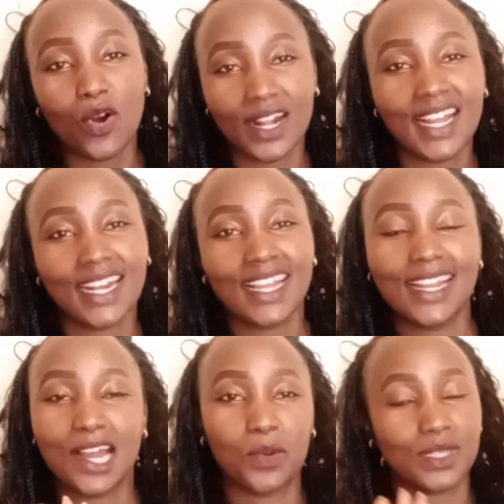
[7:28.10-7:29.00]
ordered
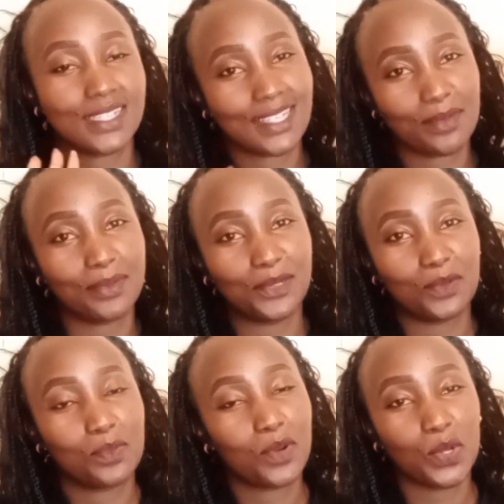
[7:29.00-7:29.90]
in our WhatsApp
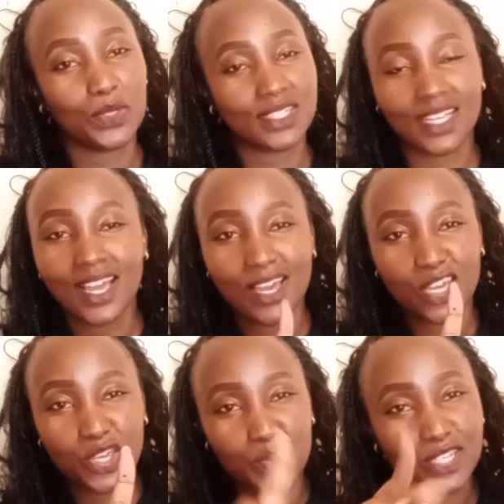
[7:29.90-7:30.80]
group, because
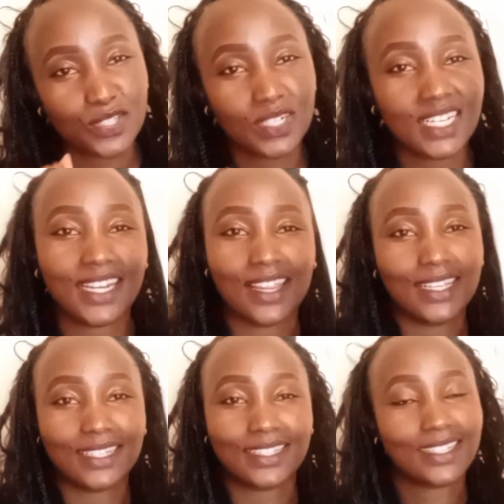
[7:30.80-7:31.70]
you are sorted
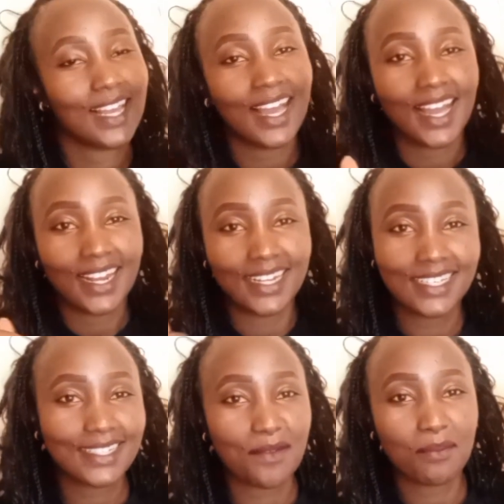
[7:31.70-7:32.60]
this
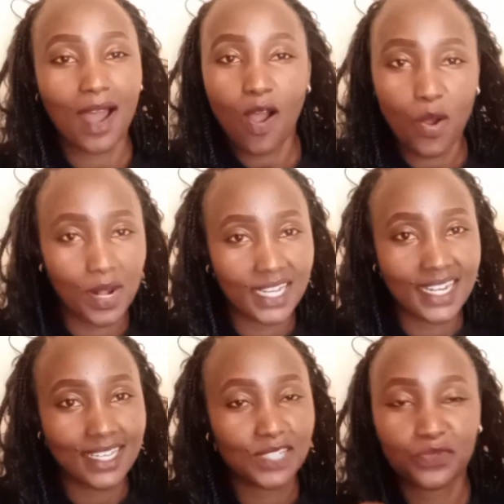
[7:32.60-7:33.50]
December
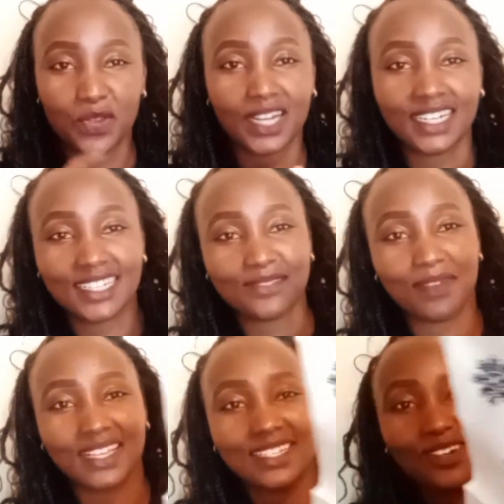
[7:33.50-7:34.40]
holidays for your
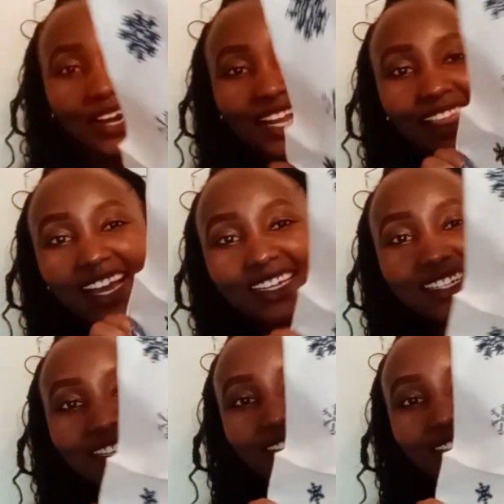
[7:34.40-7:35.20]
Christmas. Look at that.